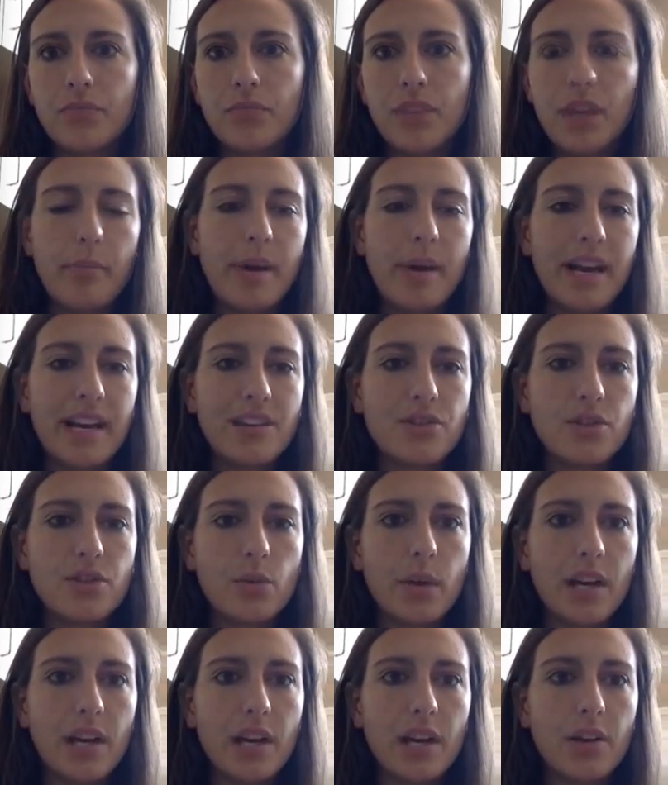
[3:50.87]
get back to
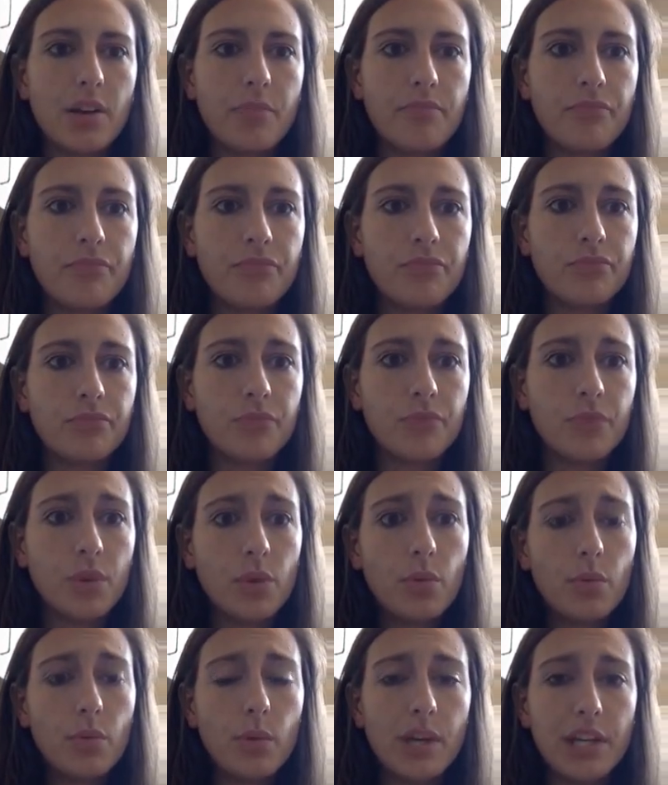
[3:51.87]

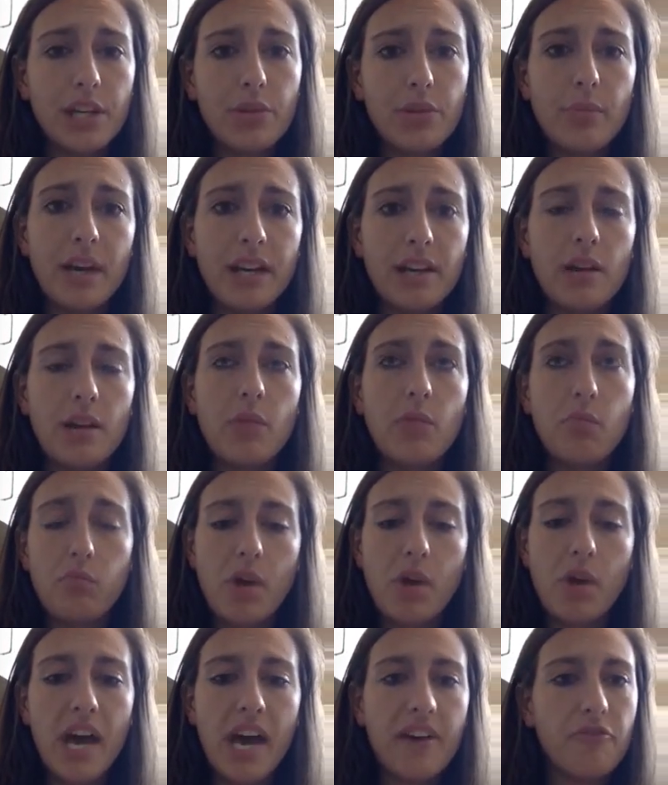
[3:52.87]
where you might
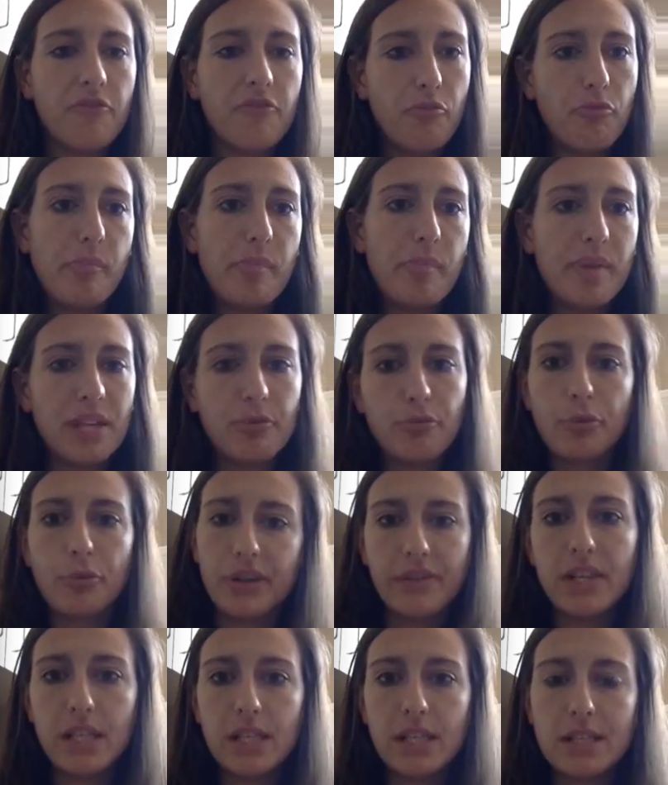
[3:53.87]
have been
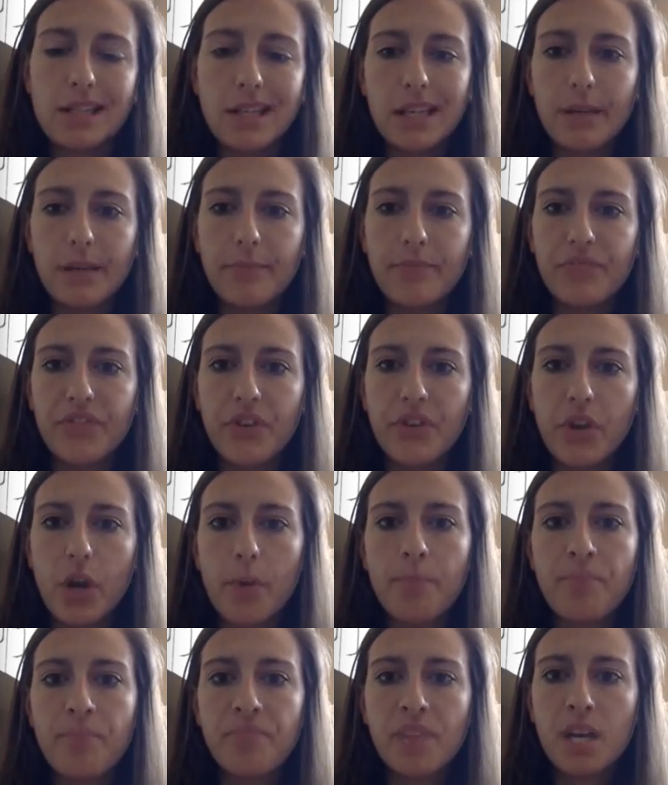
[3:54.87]
previously.
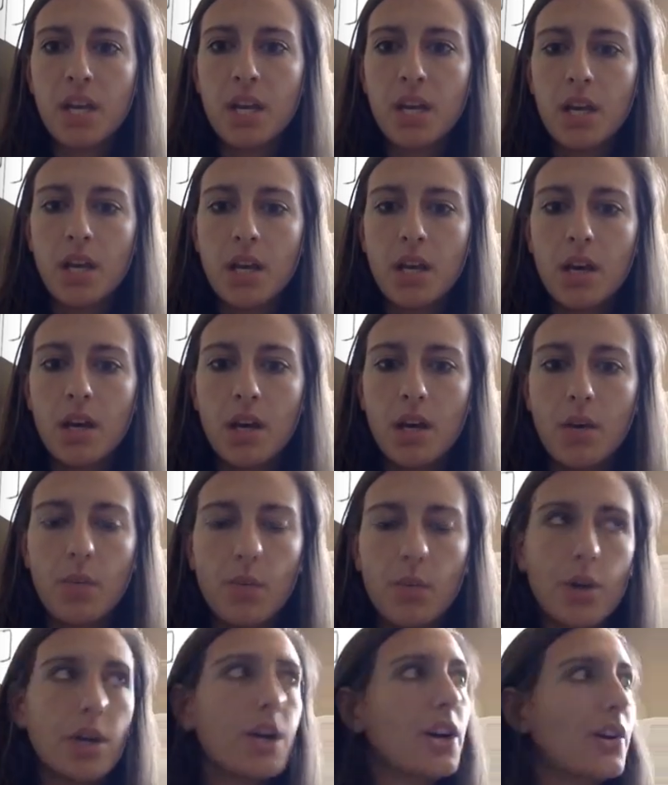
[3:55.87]
So
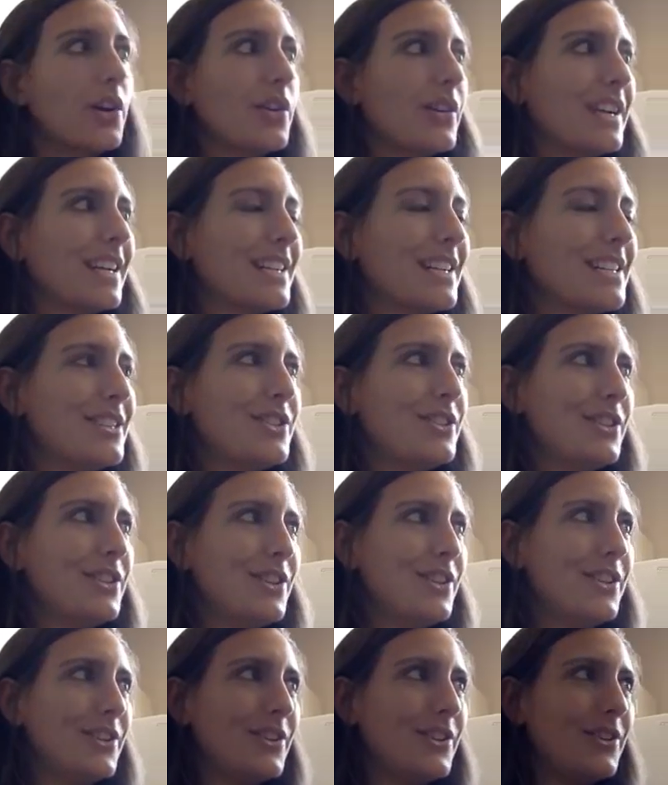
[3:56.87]
we're going
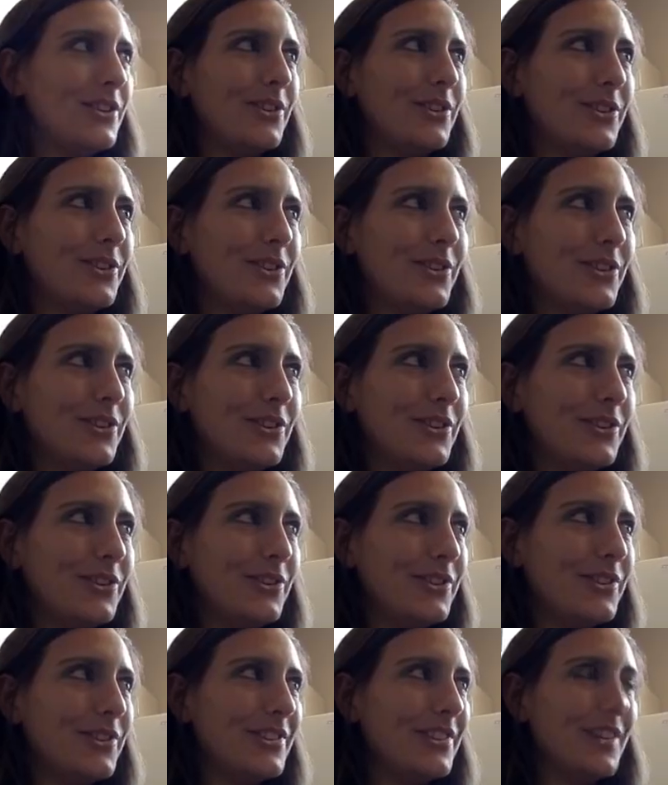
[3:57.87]
to,
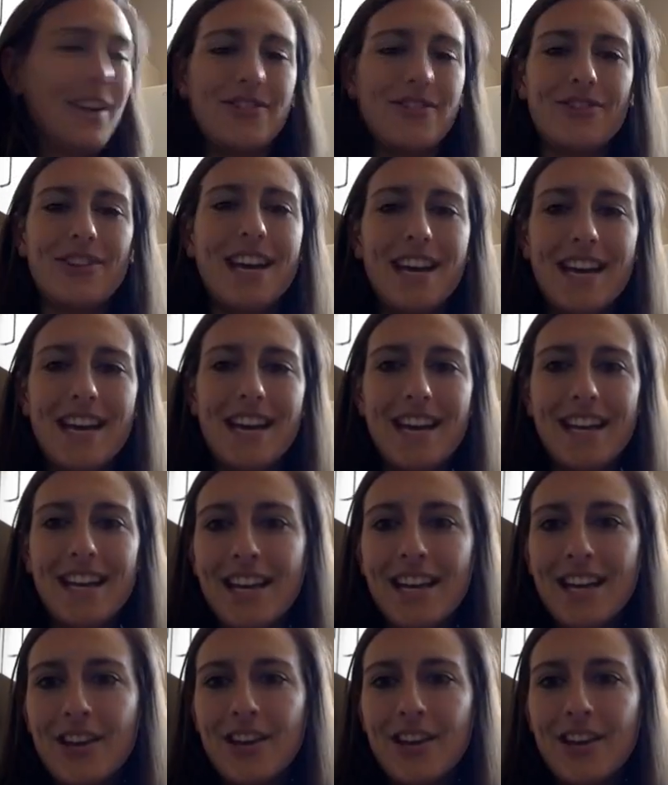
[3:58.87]
all right,